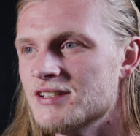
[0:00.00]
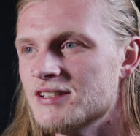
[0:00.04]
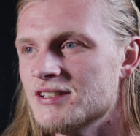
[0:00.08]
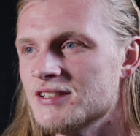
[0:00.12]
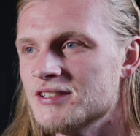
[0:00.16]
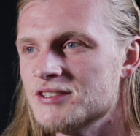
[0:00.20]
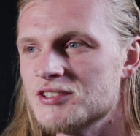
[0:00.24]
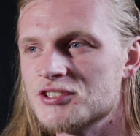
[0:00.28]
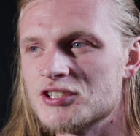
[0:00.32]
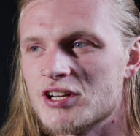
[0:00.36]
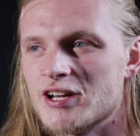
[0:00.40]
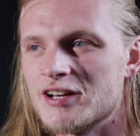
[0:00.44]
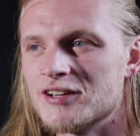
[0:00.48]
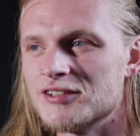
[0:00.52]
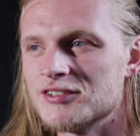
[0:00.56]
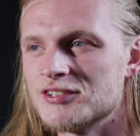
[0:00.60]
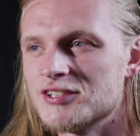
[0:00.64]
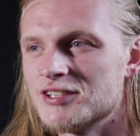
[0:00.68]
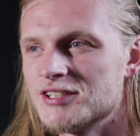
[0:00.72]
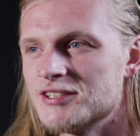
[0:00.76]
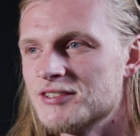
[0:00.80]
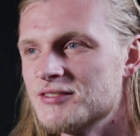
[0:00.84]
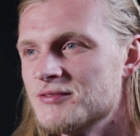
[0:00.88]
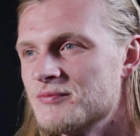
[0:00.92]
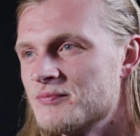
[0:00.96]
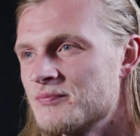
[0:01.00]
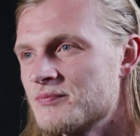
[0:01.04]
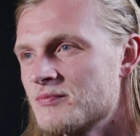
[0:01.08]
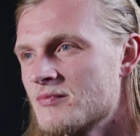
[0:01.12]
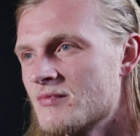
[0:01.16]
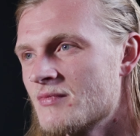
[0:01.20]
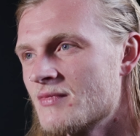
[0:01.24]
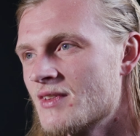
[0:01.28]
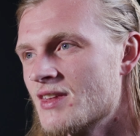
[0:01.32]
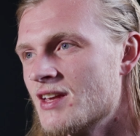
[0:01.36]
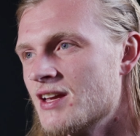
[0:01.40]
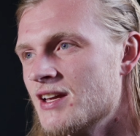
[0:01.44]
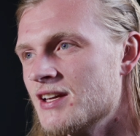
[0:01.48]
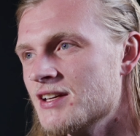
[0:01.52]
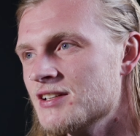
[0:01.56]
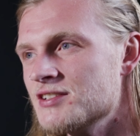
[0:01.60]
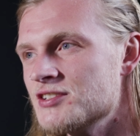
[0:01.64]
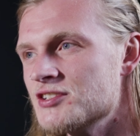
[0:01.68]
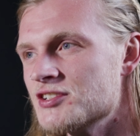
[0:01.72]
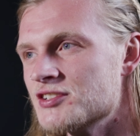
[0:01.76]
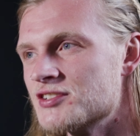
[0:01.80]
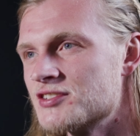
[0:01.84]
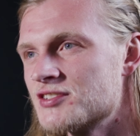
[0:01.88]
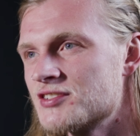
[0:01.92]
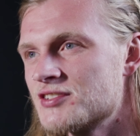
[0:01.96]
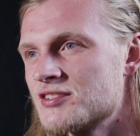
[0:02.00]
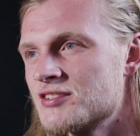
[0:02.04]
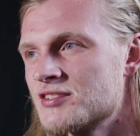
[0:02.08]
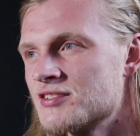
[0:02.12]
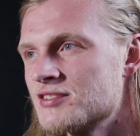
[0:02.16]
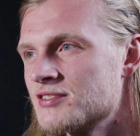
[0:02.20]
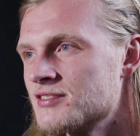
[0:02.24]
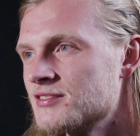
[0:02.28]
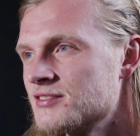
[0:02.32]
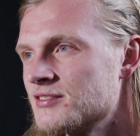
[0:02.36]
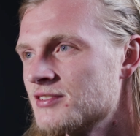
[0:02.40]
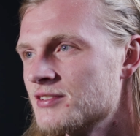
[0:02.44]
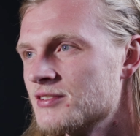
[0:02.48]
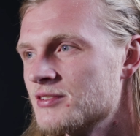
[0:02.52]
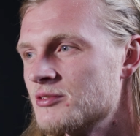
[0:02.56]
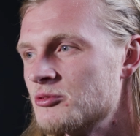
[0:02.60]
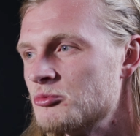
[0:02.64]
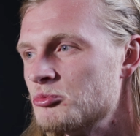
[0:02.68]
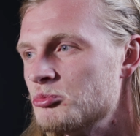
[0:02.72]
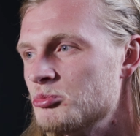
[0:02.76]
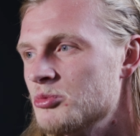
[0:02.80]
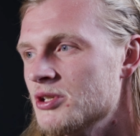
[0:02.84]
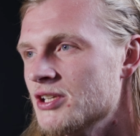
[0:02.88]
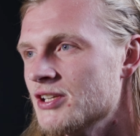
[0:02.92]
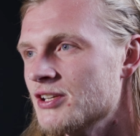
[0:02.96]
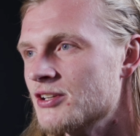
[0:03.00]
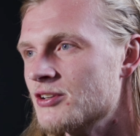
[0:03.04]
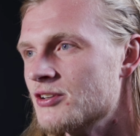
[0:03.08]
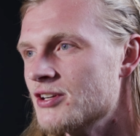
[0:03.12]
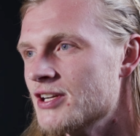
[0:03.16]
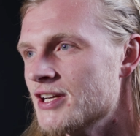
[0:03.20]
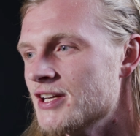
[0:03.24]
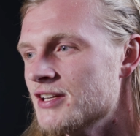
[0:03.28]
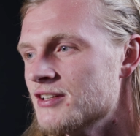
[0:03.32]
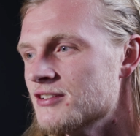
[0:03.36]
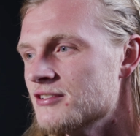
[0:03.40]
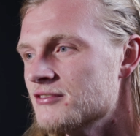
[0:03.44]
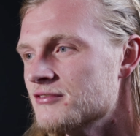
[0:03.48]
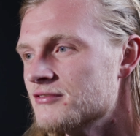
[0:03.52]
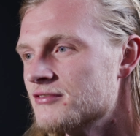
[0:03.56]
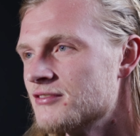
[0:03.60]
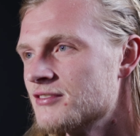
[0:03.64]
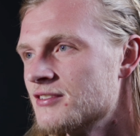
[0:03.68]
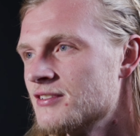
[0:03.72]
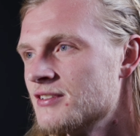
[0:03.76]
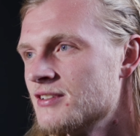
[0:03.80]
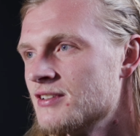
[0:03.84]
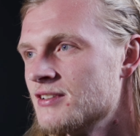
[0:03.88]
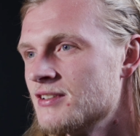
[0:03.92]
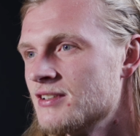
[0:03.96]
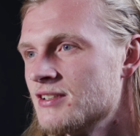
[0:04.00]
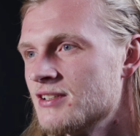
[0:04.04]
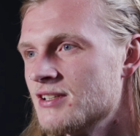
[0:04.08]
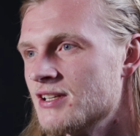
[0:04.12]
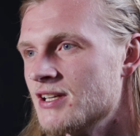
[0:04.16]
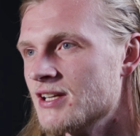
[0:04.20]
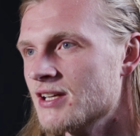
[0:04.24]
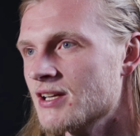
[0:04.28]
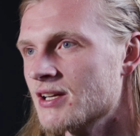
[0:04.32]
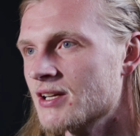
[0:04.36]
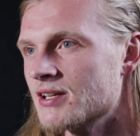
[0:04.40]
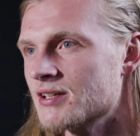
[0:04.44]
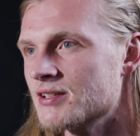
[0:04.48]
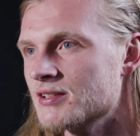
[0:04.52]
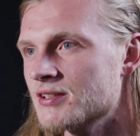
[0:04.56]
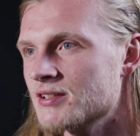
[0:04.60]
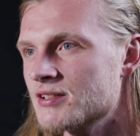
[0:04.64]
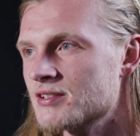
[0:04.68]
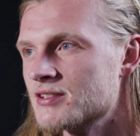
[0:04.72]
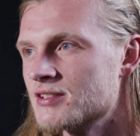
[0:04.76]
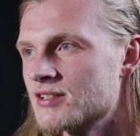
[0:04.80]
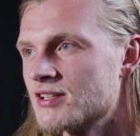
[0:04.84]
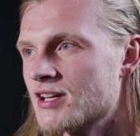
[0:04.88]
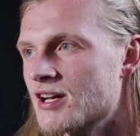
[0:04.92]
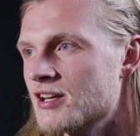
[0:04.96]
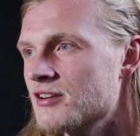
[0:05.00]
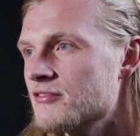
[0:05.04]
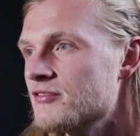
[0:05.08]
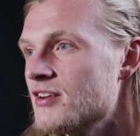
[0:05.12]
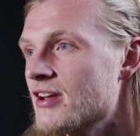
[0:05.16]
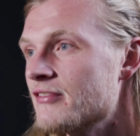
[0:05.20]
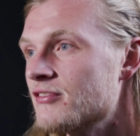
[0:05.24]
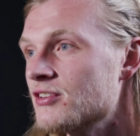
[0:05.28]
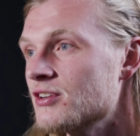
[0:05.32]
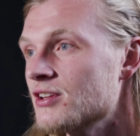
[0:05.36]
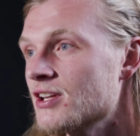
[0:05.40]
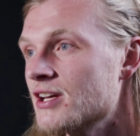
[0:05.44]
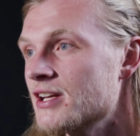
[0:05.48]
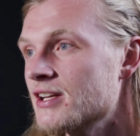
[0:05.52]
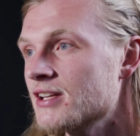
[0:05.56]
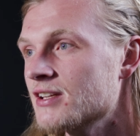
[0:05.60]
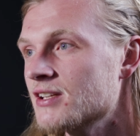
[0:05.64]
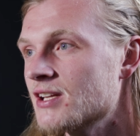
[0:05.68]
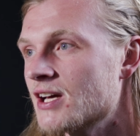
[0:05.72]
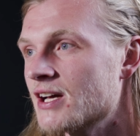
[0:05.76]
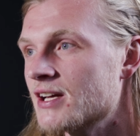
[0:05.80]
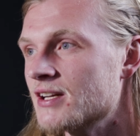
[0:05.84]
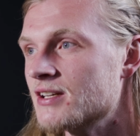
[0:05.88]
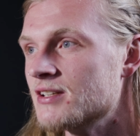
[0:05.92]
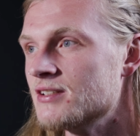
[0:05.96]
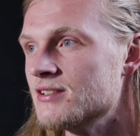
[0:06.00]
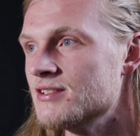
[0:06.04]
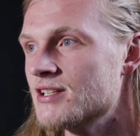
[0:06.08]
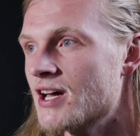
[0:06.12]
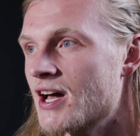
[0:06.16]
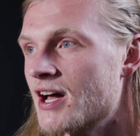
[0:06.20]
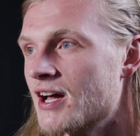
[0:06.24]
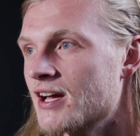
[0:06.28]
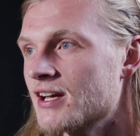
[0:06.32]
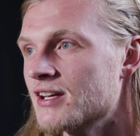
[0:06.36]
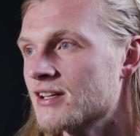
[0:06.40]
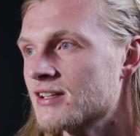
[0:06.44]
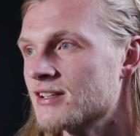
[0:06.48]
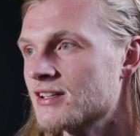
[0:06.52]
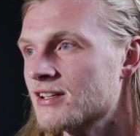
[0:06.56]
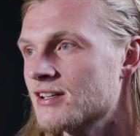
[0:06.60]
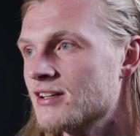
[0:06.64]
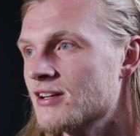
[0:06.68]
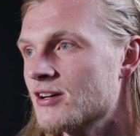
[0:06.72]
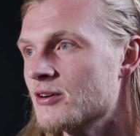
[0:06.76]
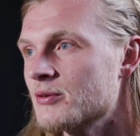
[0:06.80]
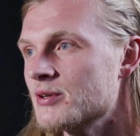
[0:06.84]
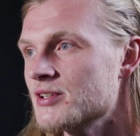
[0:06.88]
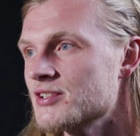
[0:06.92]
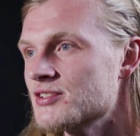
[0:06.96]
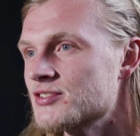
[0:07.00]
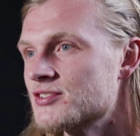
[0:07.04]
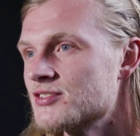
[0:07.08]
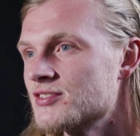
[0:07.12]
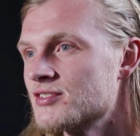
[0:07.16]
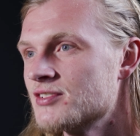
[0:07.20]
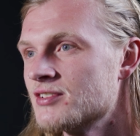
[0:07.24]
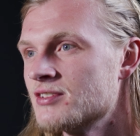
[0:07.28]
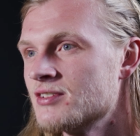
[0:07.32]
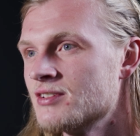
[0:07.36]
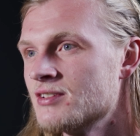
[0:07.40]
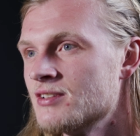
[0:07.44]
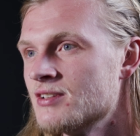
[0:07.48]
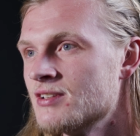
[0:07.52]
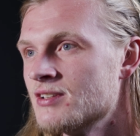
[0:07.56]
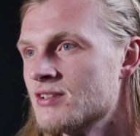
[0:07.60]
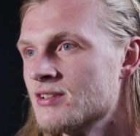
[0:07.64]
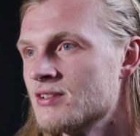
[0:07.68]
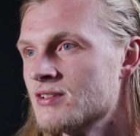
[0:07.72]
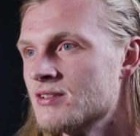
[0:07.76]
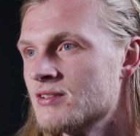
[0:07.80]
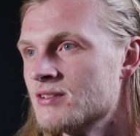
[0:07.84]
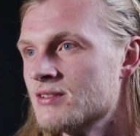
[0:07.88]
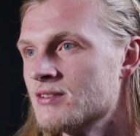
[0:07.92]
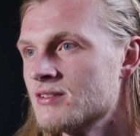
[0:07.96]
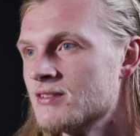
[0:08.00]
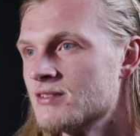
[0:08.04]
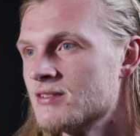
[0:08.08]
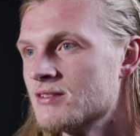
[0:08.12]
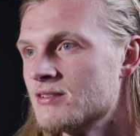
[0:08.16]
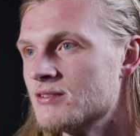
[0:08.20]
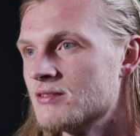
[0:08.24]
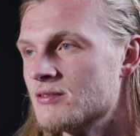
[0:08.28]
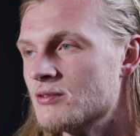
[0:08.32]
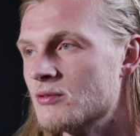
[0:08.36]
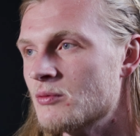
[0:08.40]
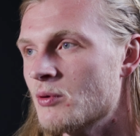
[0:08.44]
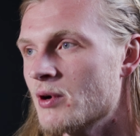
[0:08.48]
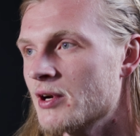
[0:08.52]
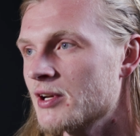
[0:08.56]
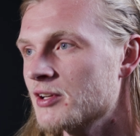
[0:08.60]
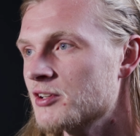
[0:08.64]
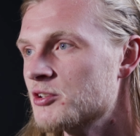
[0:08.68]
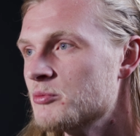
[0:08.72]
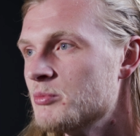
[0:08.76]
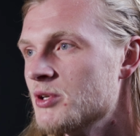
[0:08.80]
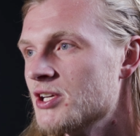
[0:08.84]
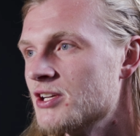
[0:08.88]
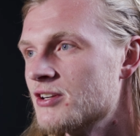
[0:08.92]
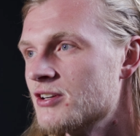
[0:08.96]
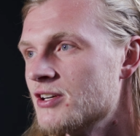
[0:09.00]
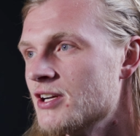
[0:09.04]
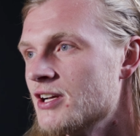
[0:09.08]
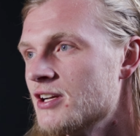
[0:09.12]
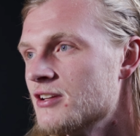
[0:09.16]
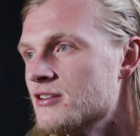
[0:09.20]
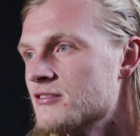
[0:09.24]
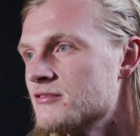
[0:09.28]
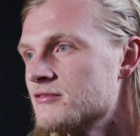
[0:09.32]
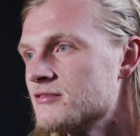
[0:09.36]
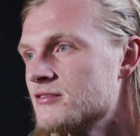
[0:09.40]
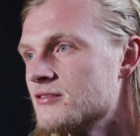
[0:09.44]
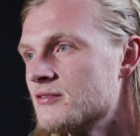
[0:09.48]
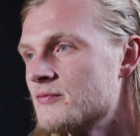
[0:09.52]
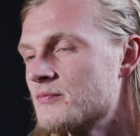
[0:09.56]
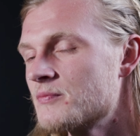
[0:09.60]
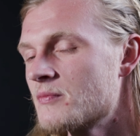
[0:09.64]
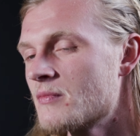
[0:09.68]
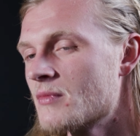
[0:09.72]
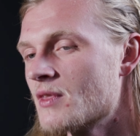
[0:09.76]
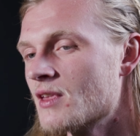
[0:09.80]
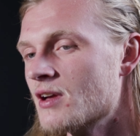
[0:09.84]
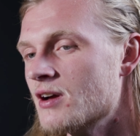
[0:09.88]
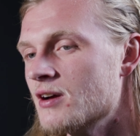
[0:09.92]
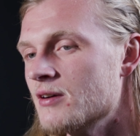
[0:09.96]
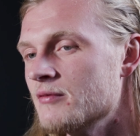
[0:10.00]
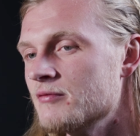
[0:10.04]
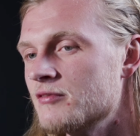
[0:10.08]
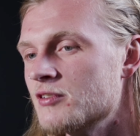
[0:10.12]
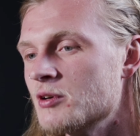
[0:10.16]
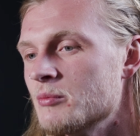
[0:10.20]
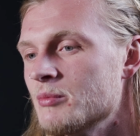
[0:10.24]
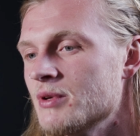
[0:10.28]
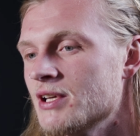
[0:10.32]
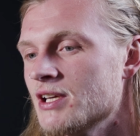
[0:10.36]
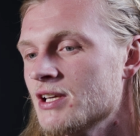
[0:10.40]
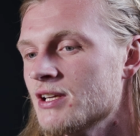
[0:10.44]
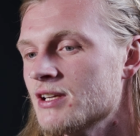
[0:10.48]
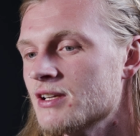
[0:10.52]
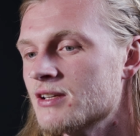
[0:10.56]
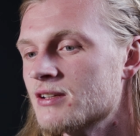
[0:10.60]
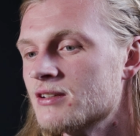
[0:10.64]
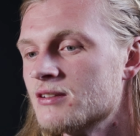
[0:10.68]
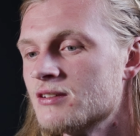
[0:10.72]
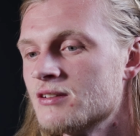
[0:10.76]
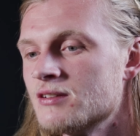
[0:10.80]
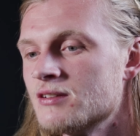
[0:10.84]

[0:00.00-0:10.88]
in childhood and just being creative and kind of never letting that die and always wanting to be creative. Um, for me,